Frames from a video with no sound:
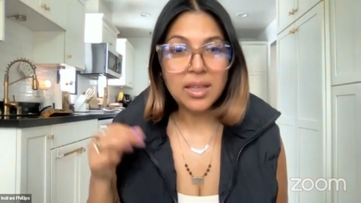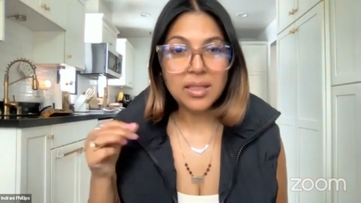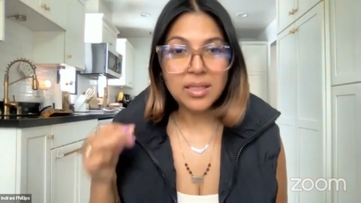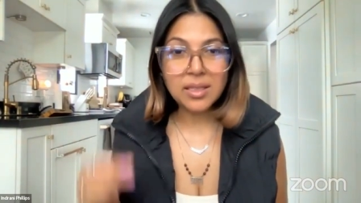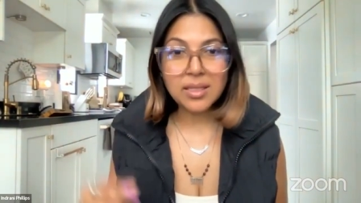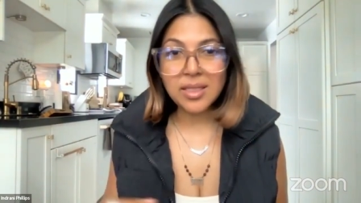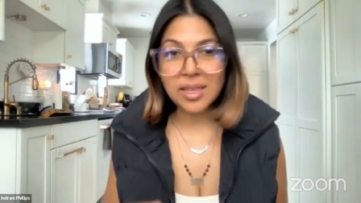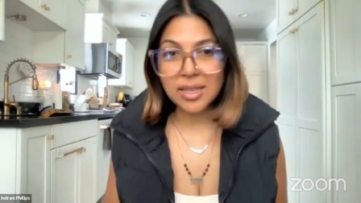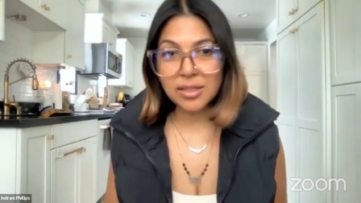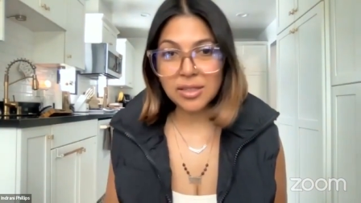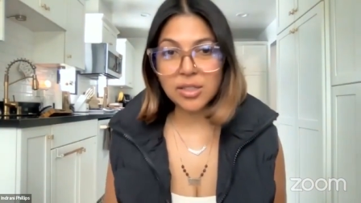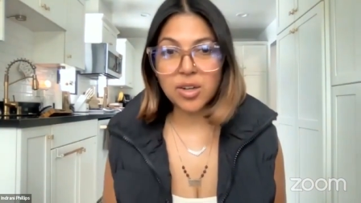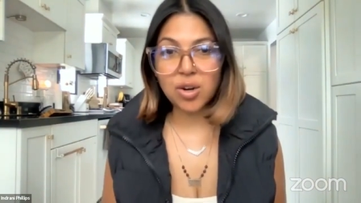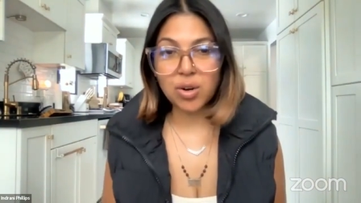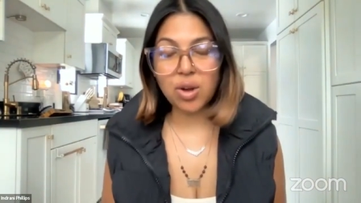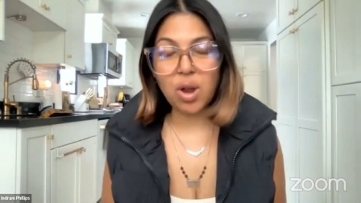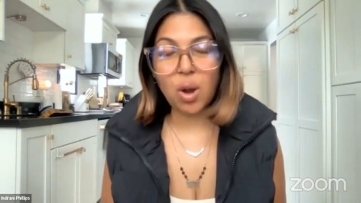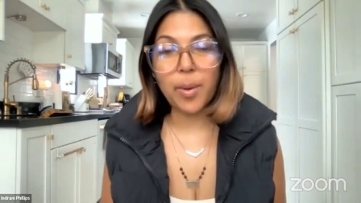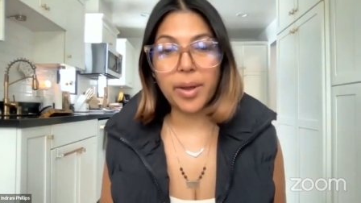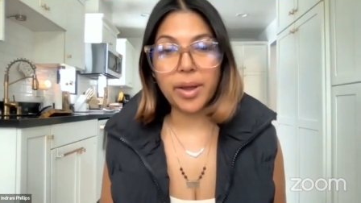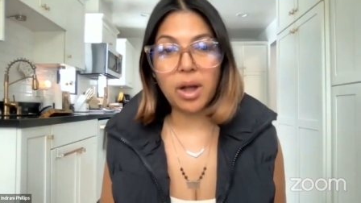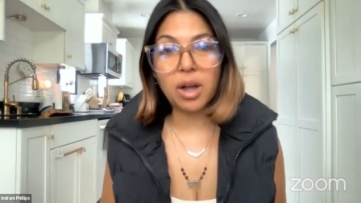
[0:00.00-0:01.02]
the things that are
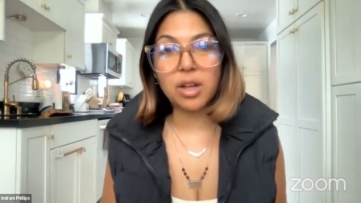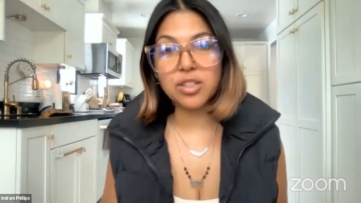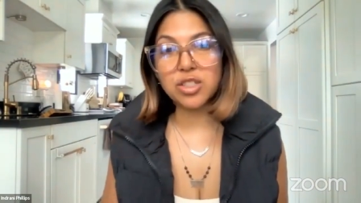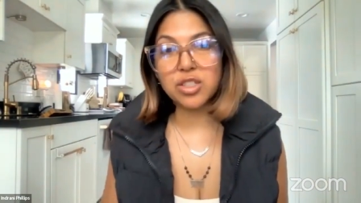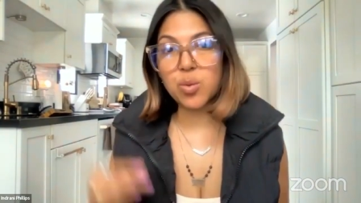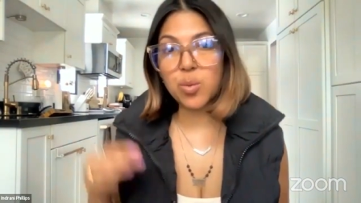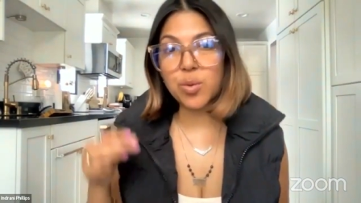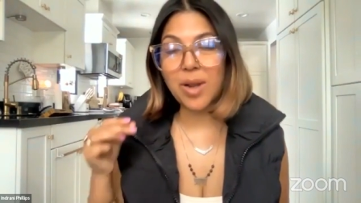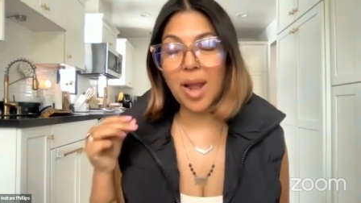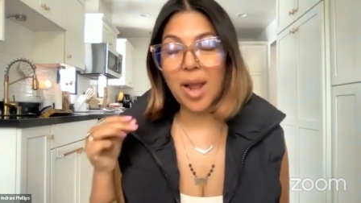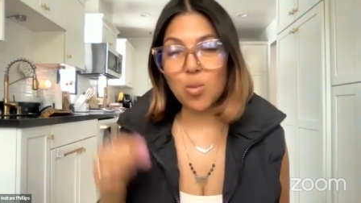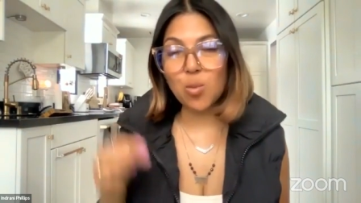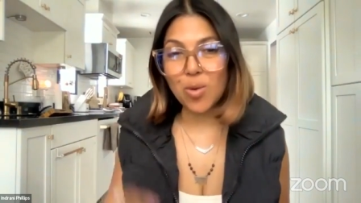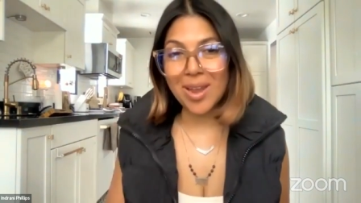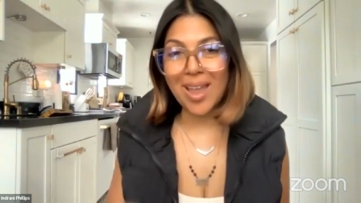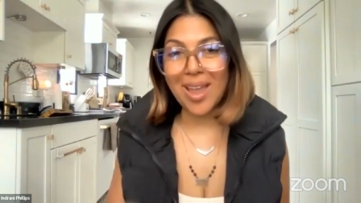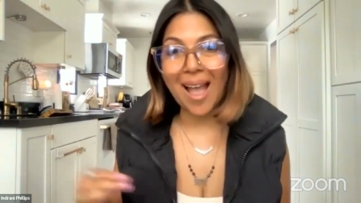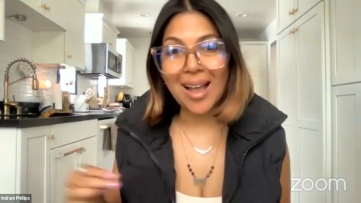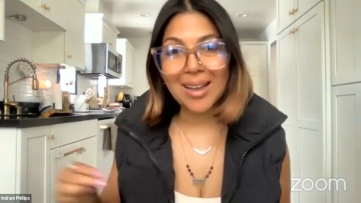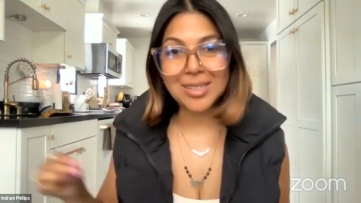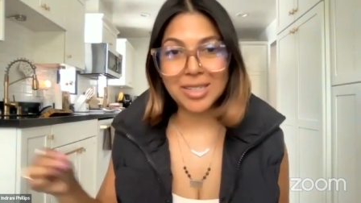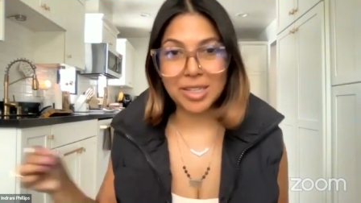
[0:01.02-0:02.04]
going on. So we're not
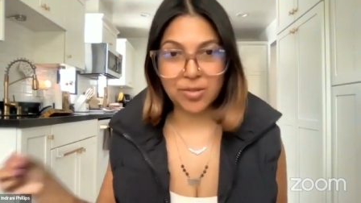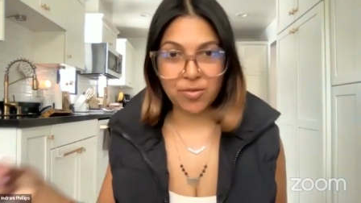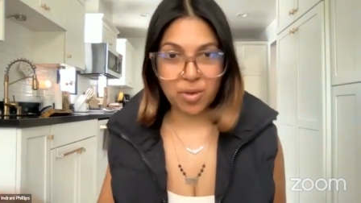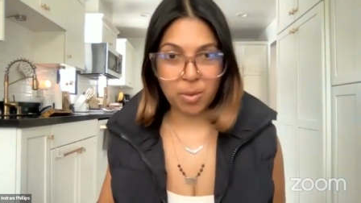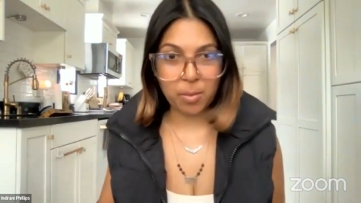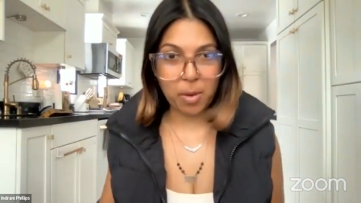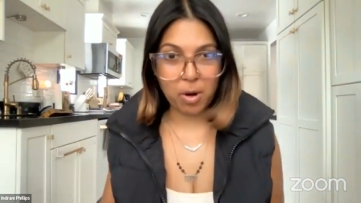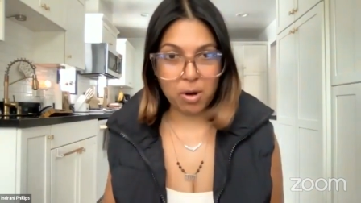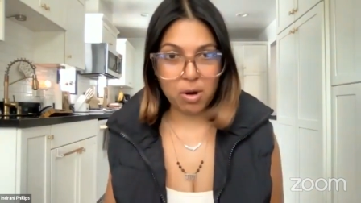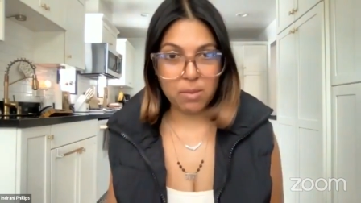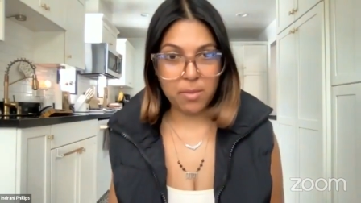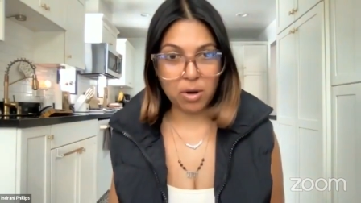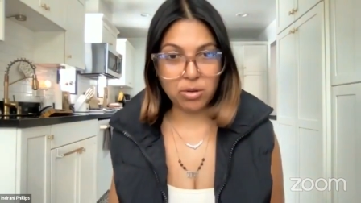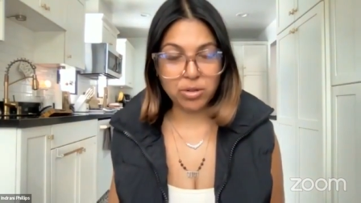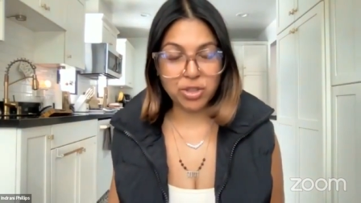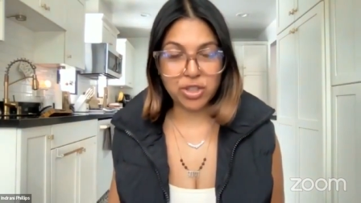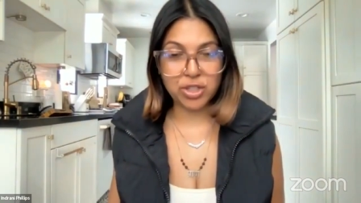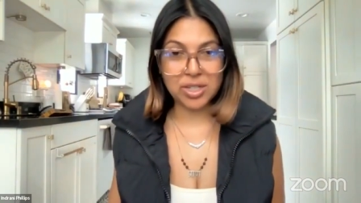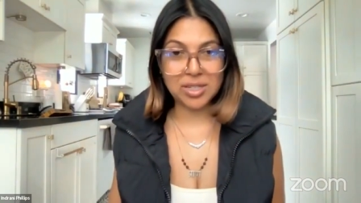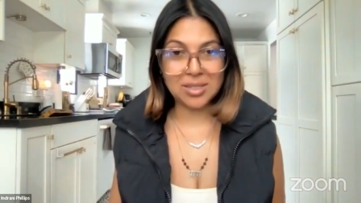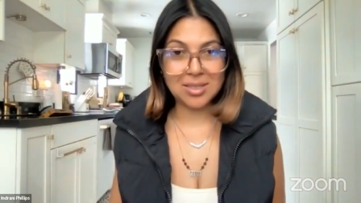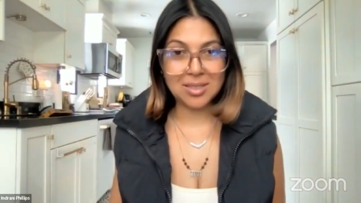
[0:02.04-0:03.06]
reacting from our
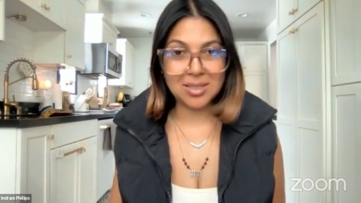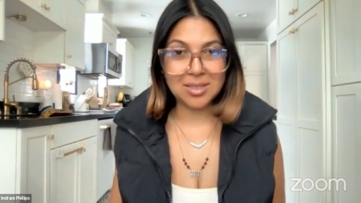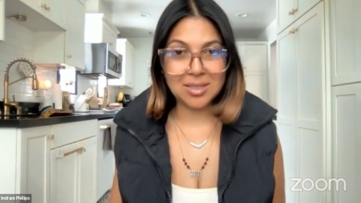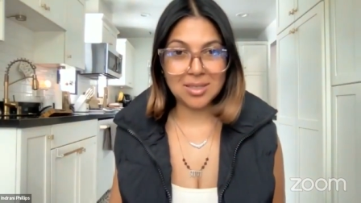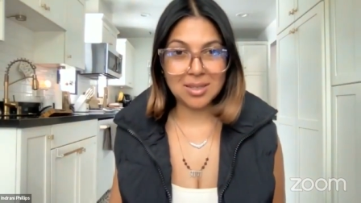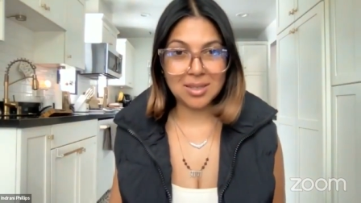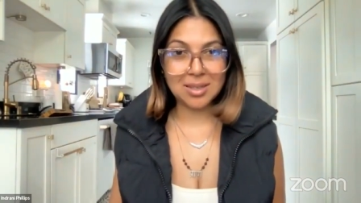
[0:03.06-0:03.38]
emotions.